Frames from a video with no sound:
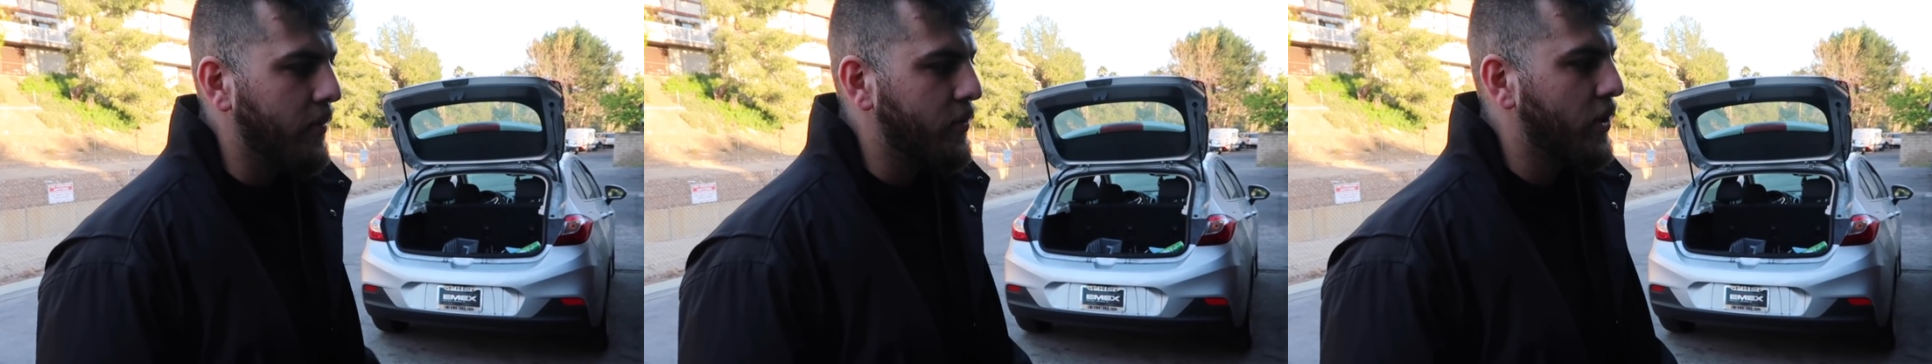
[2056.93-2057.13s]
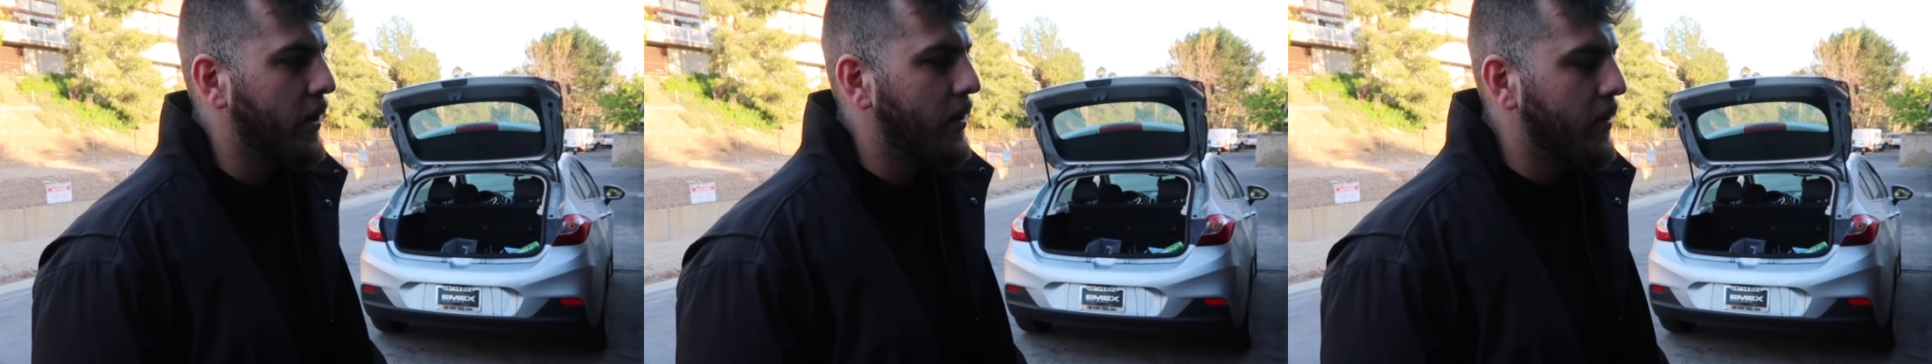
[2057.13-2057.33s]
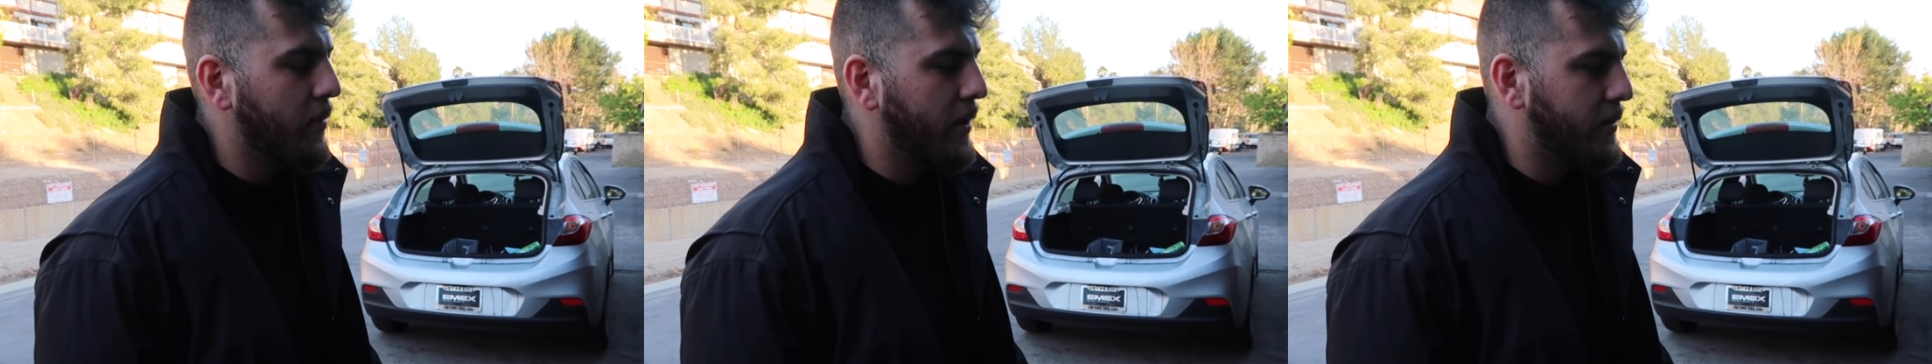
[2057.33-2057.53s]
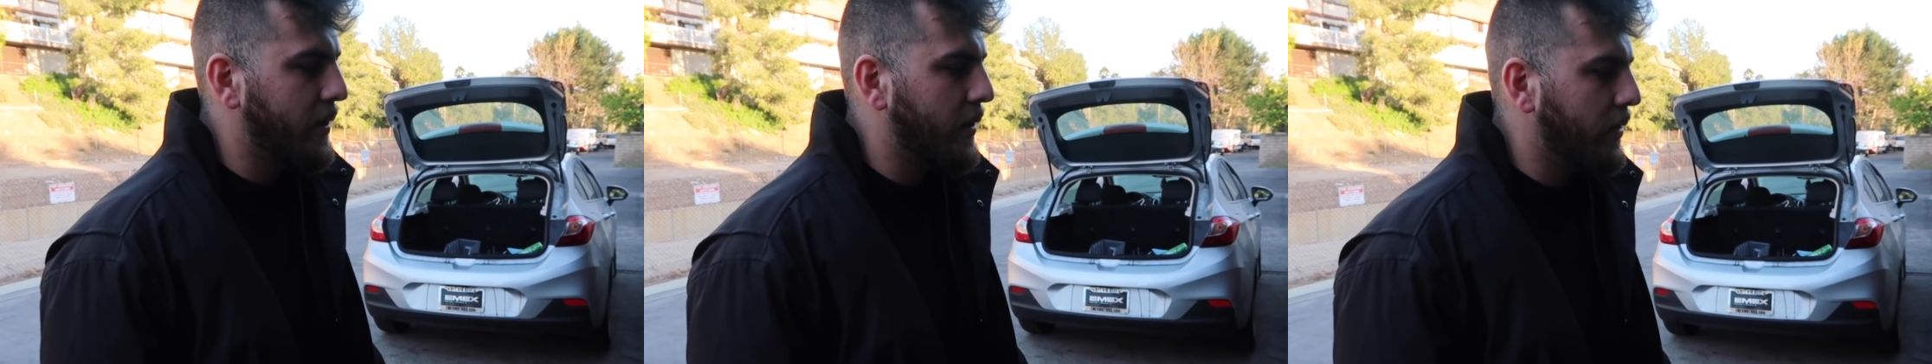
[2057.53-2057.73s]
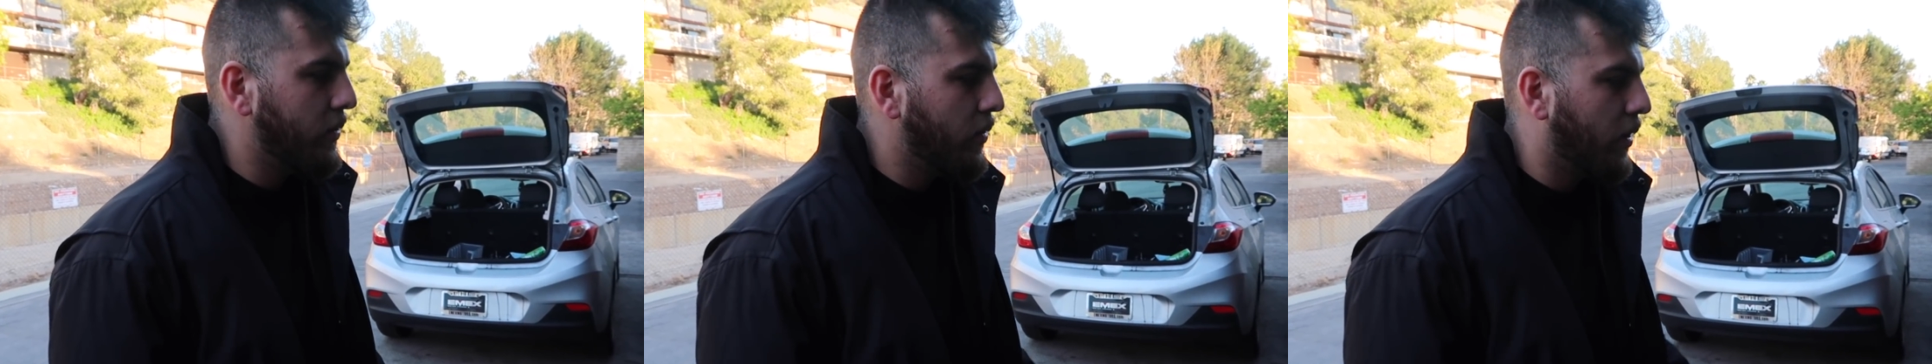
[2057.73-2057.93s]
I'm trying to
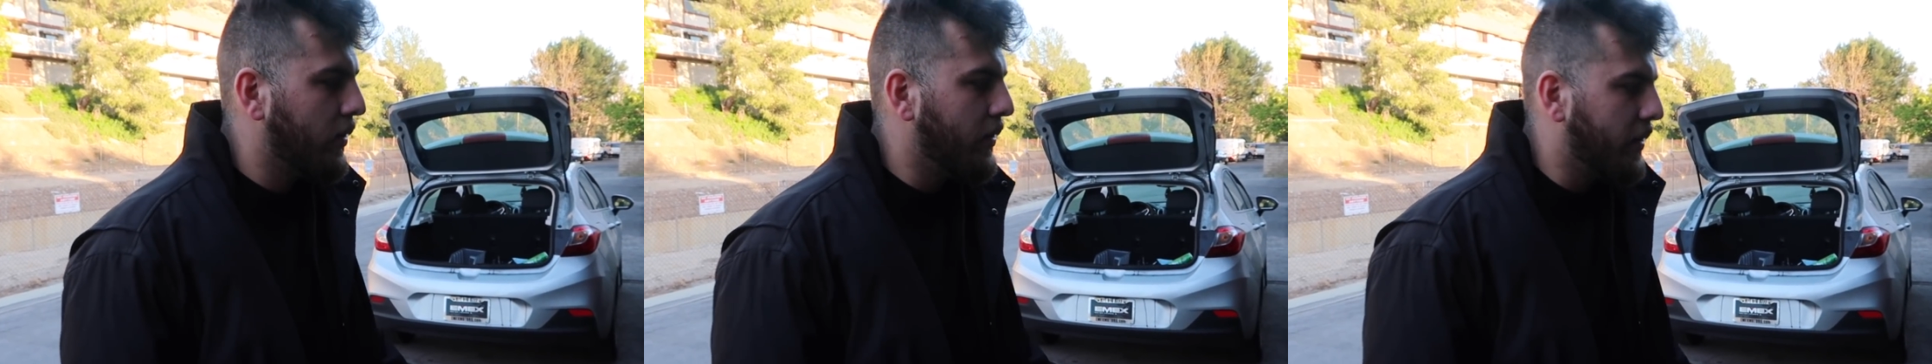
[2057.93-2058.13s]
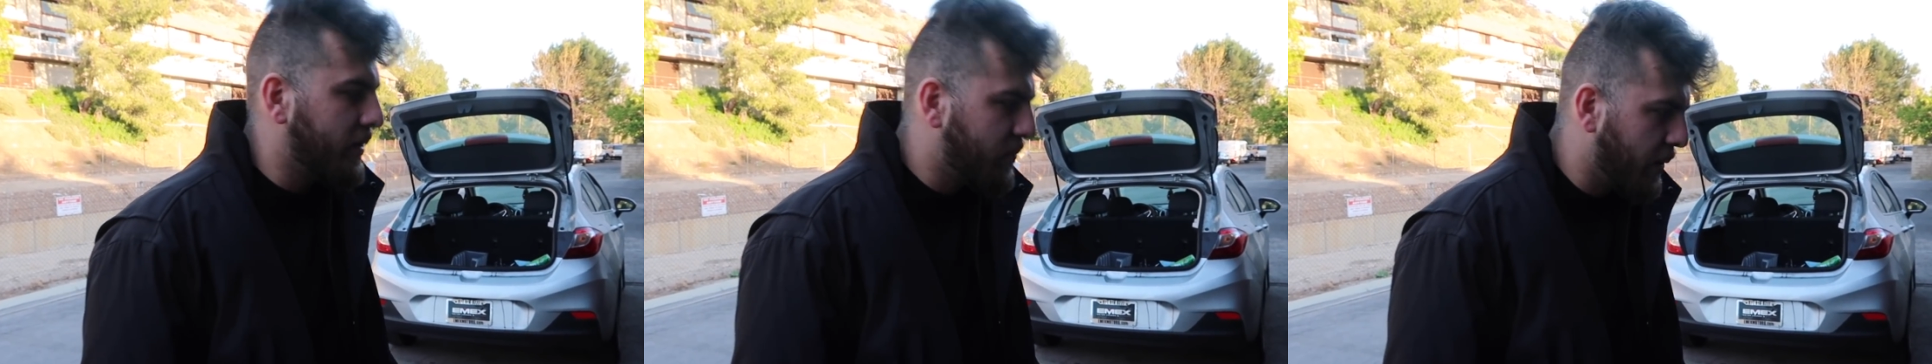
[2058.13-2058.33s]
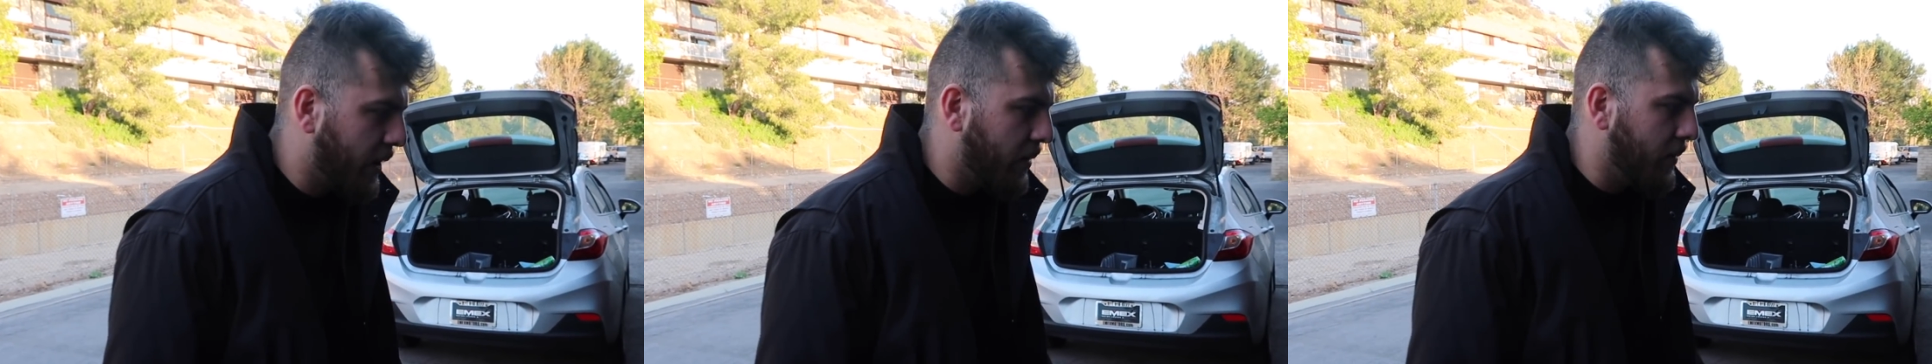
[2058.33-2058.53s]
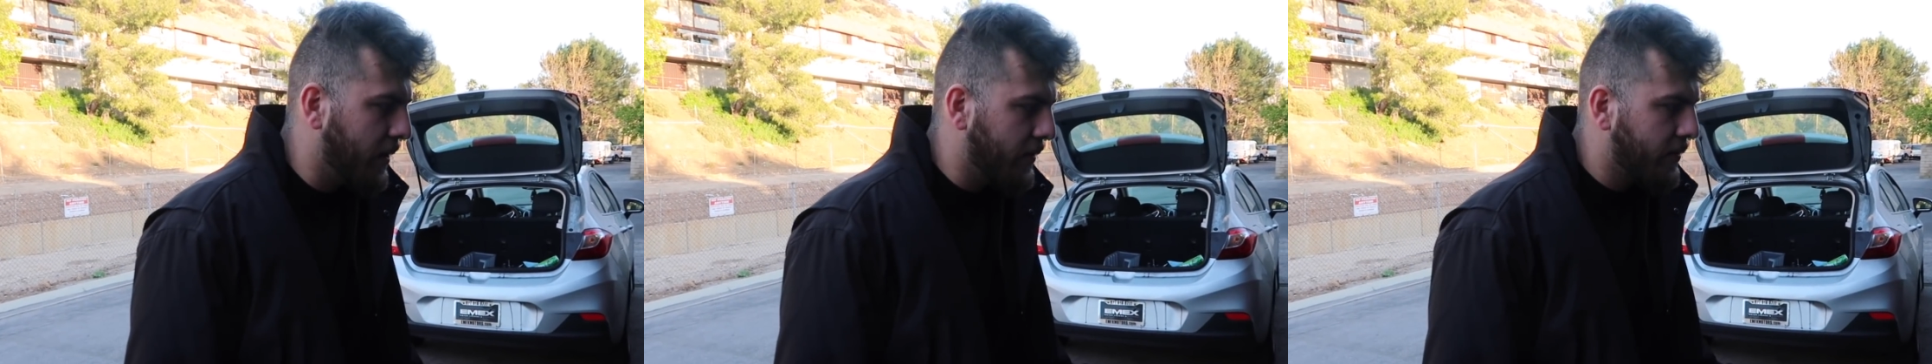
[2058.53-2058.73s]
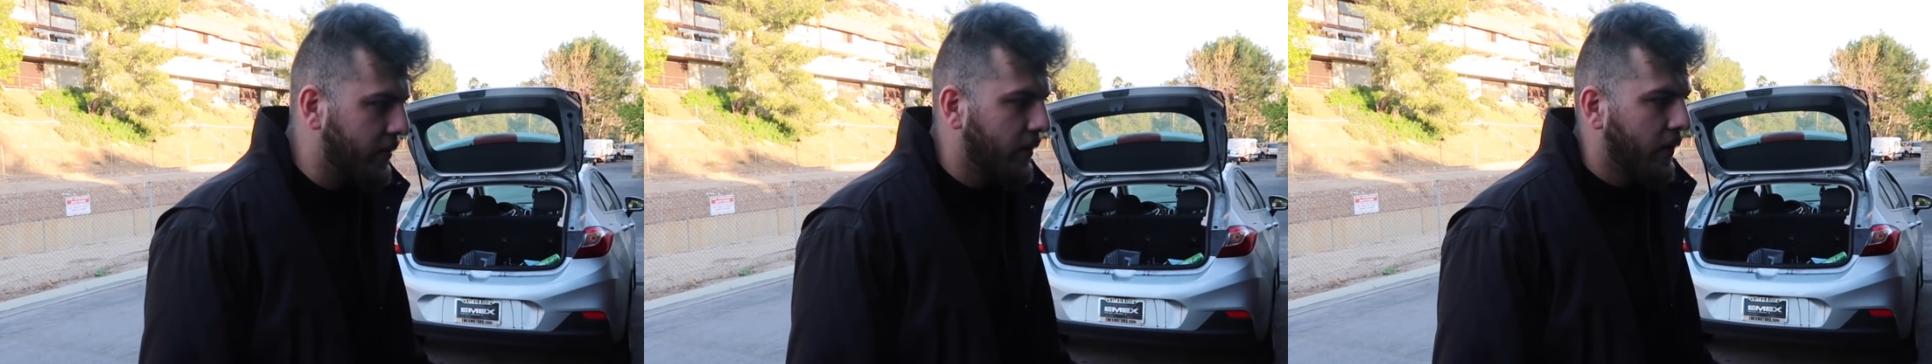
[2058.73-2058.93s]
basically do all the
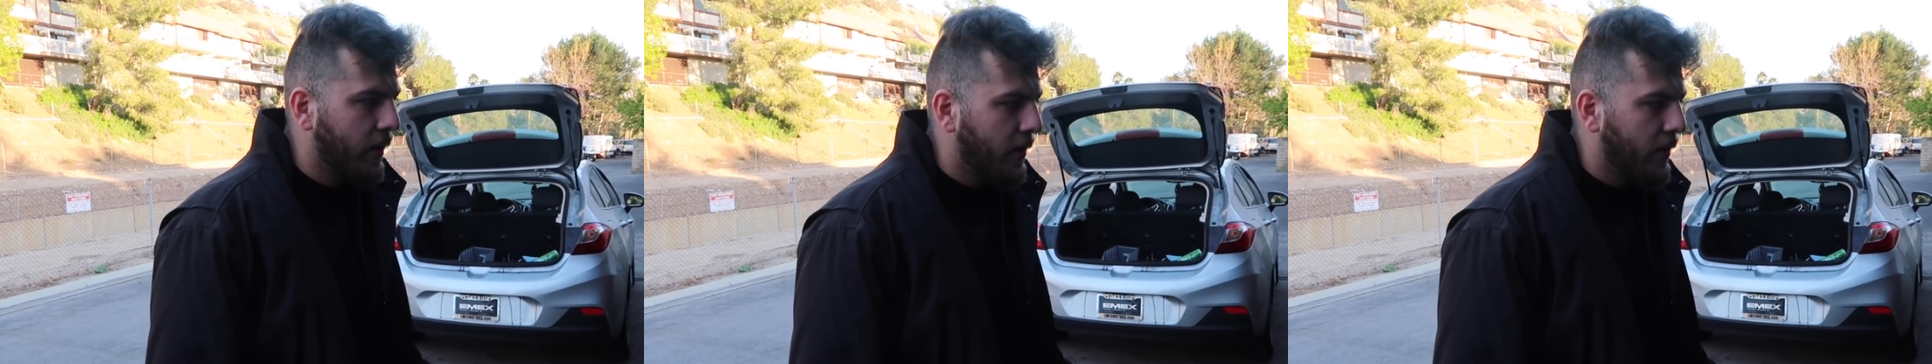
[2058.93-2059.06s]
experiments.